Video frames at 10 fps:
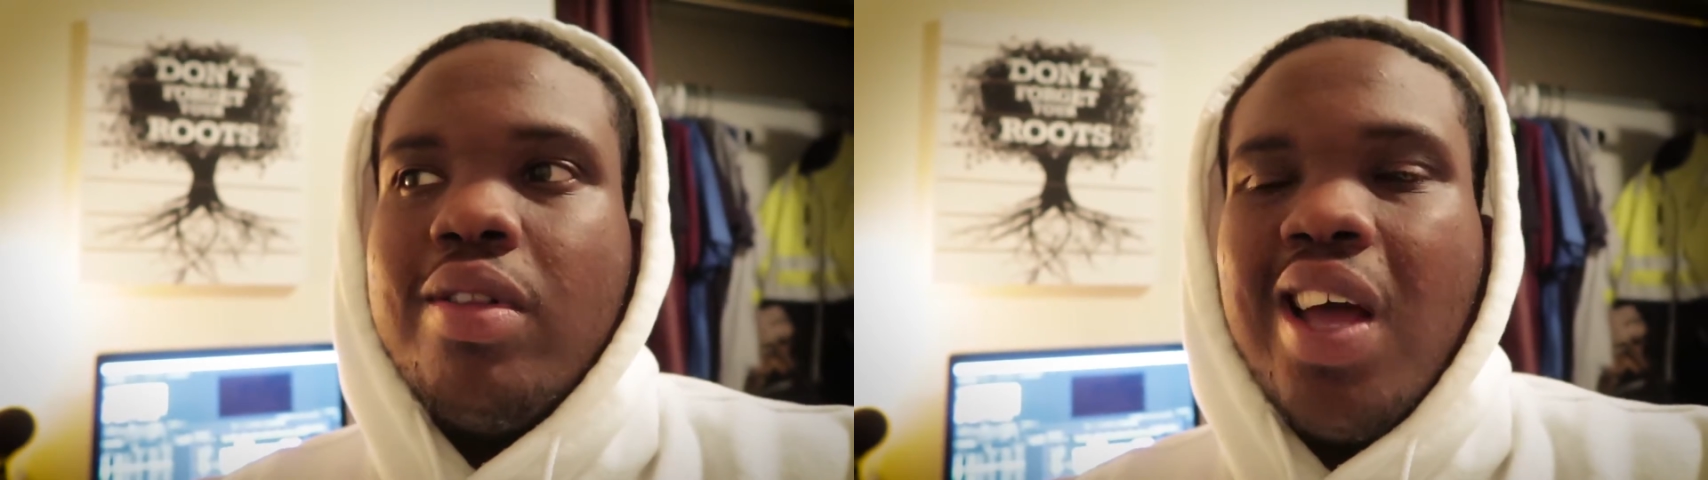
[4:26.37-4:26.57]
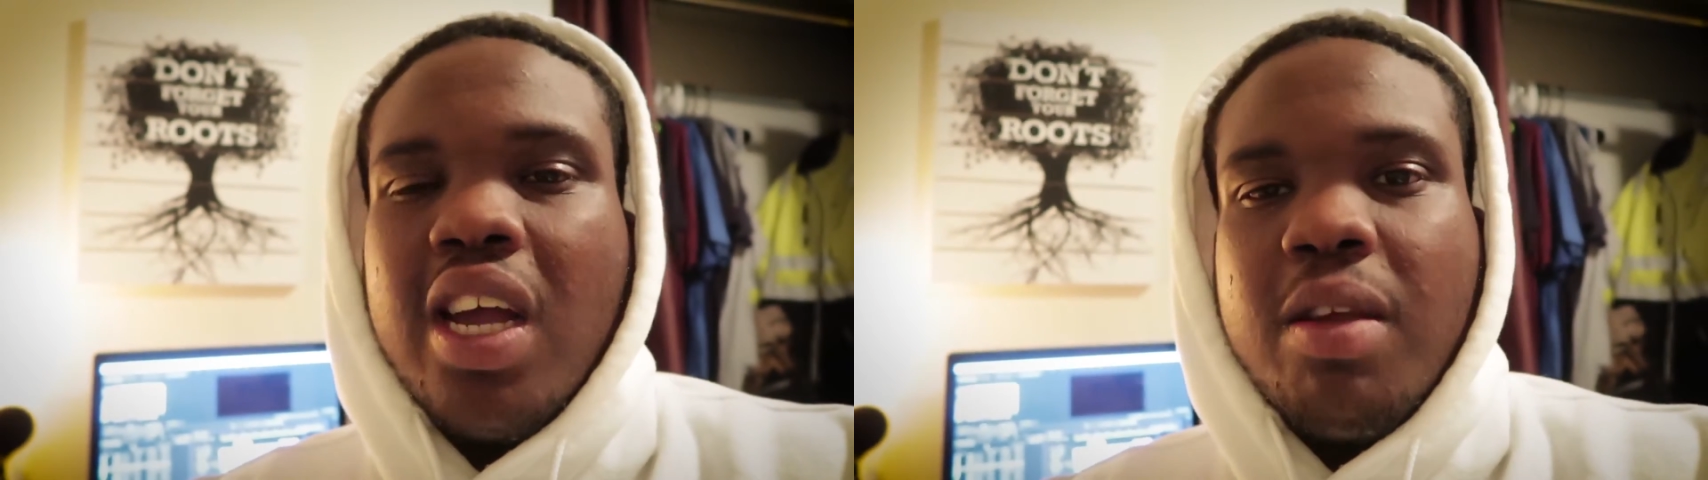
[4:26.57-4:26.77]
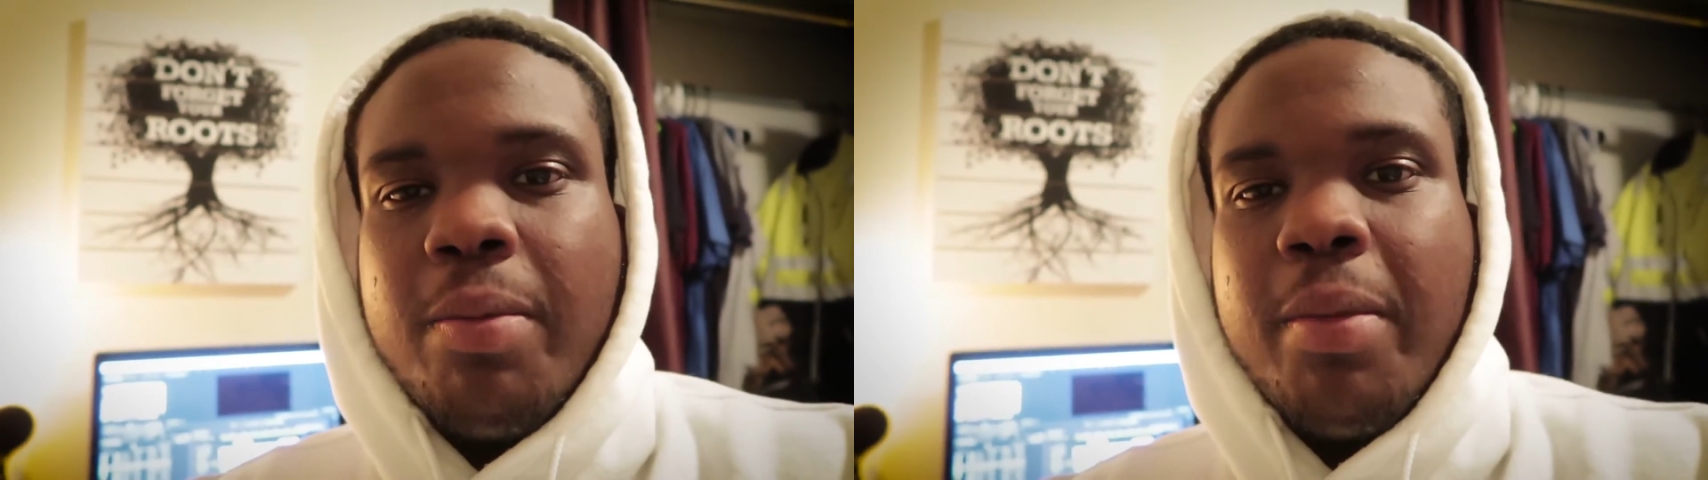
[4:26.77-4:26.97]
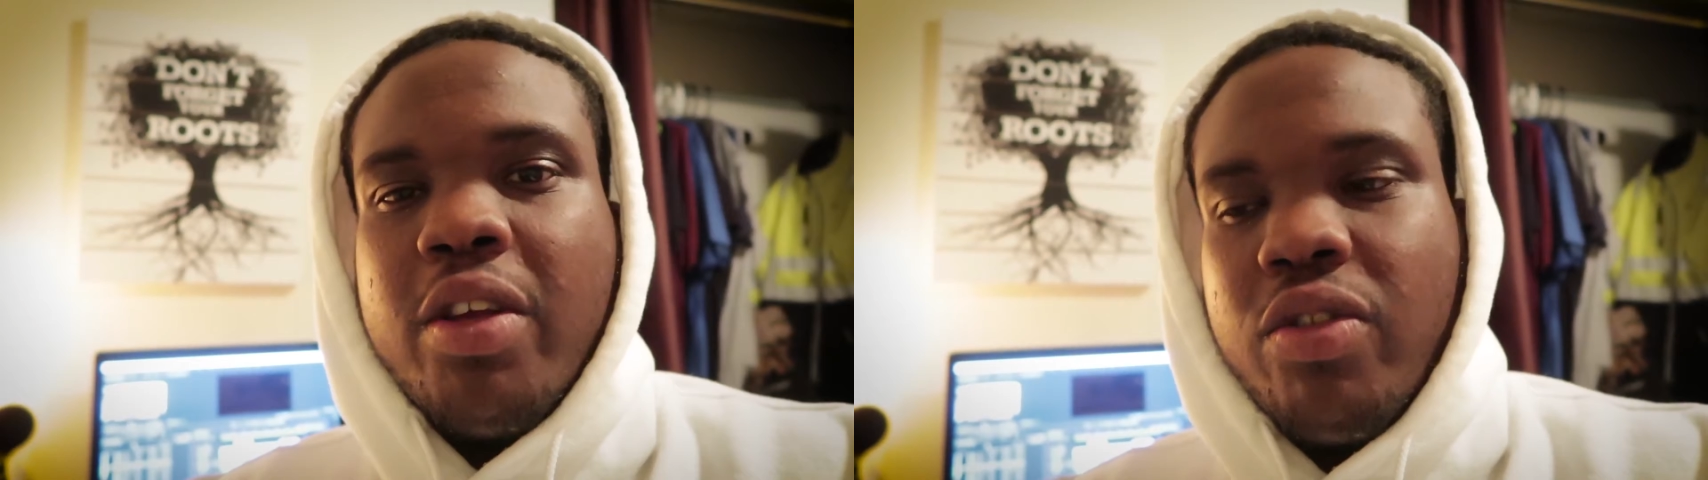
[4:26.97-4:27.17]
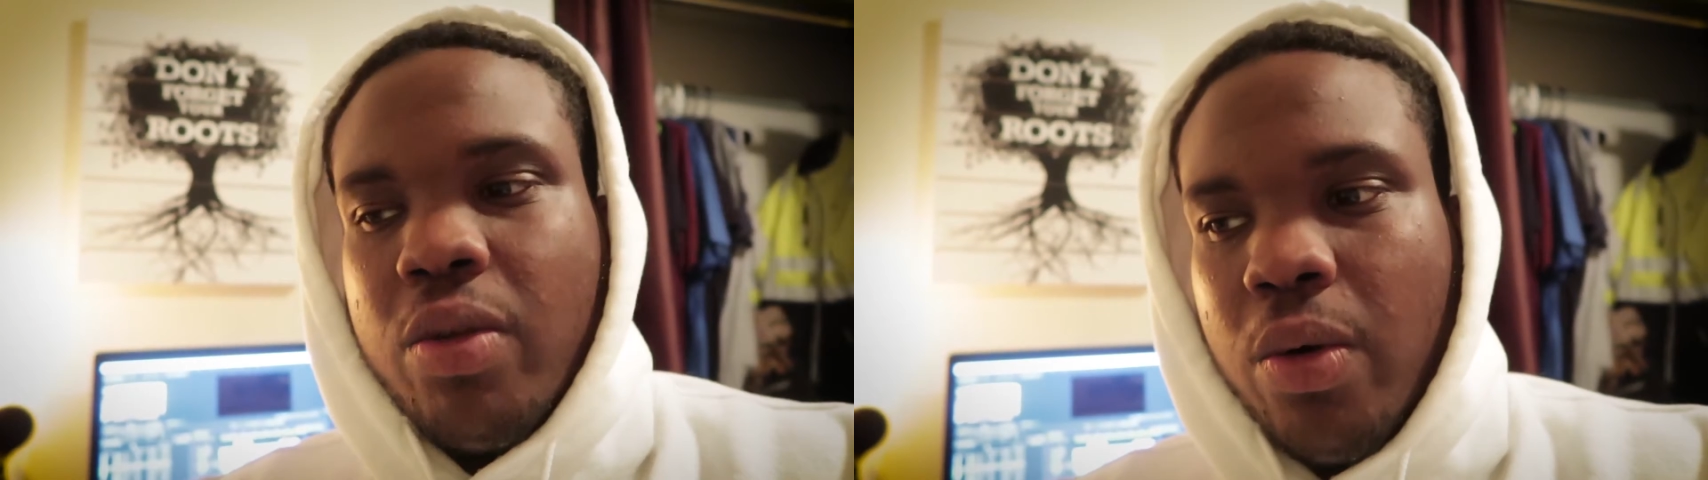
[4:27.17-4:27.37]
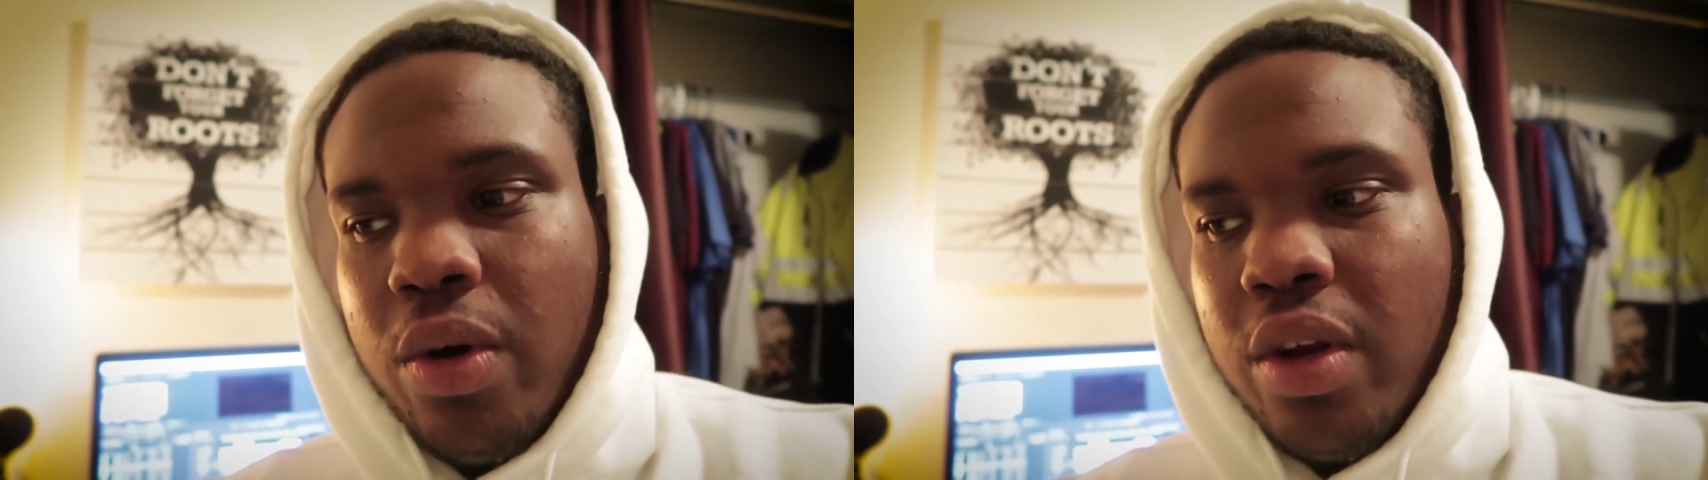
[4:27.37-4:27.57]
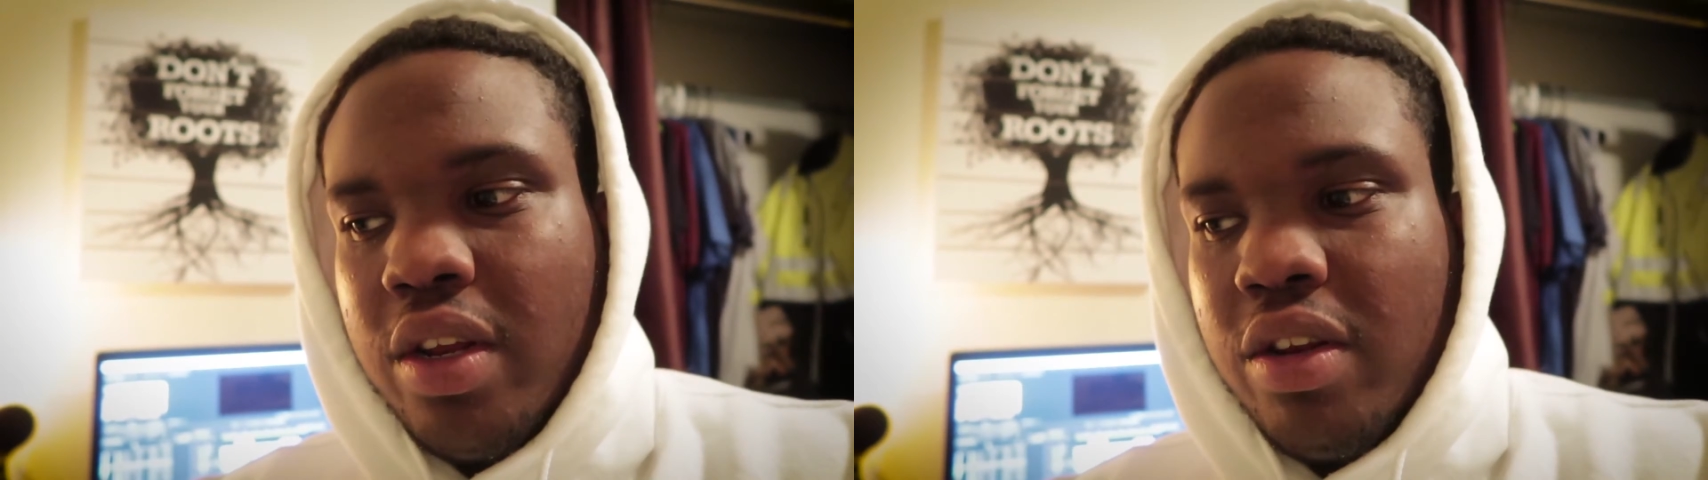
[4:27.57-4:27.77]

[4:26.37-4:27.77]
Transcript: document my story,